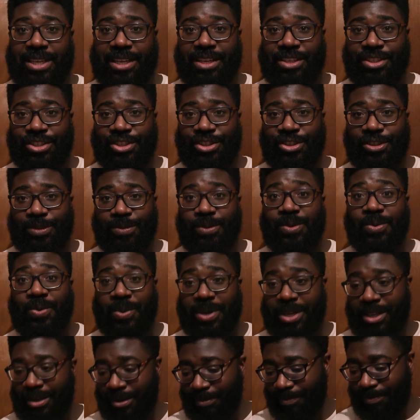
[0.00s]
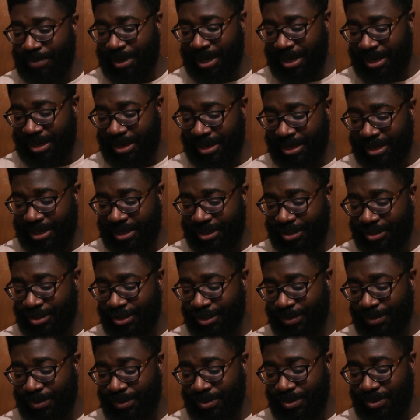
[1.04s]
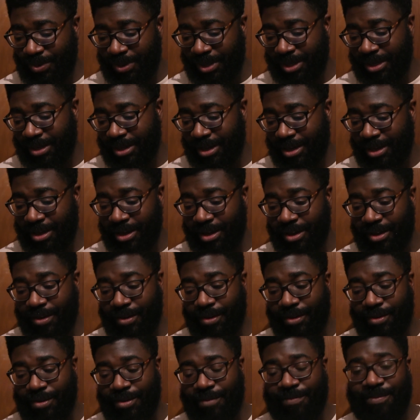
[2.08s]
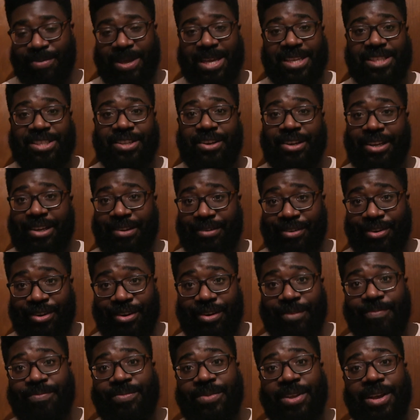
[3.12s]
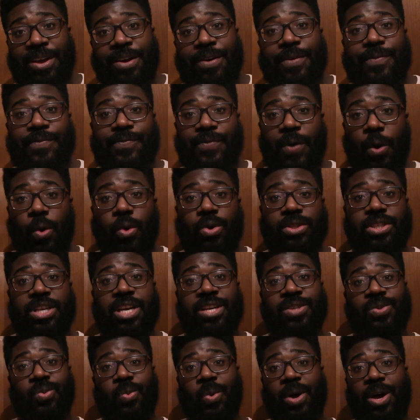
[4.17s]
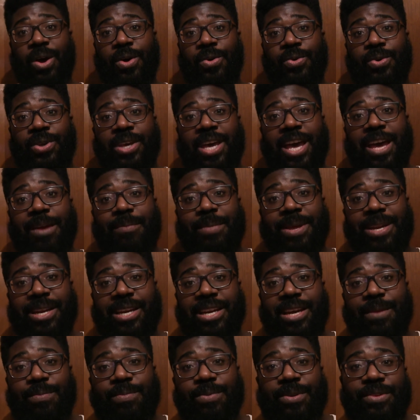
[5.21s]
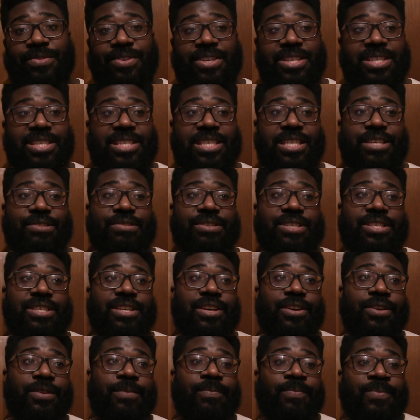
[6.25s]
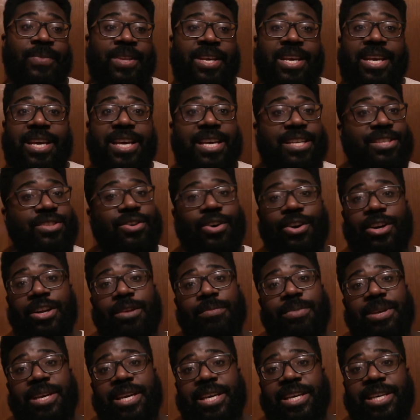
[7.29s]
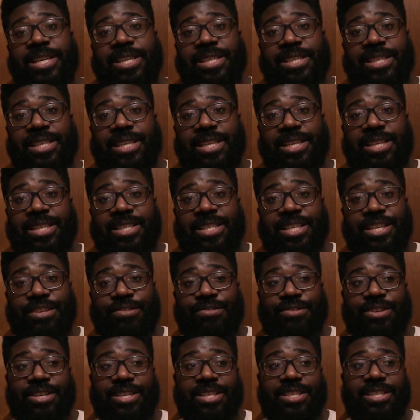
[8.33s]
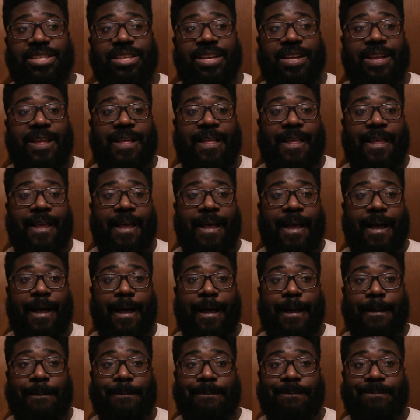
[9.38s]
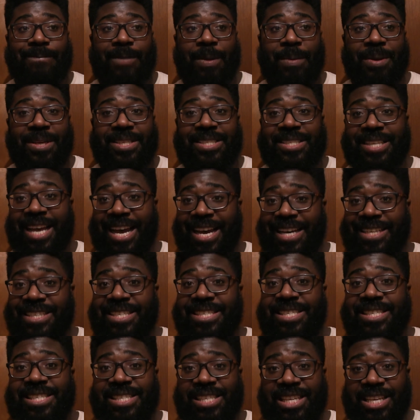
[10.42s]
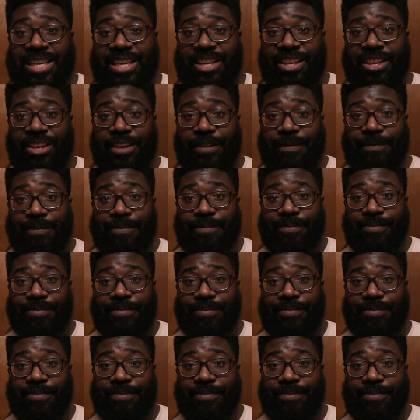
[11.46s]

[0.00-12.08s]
They can choose between Butler, they can choose between Bairstow, and they've got Folks as well, who came in their previous series. So it's not going to be an easy series. I'm excited to see.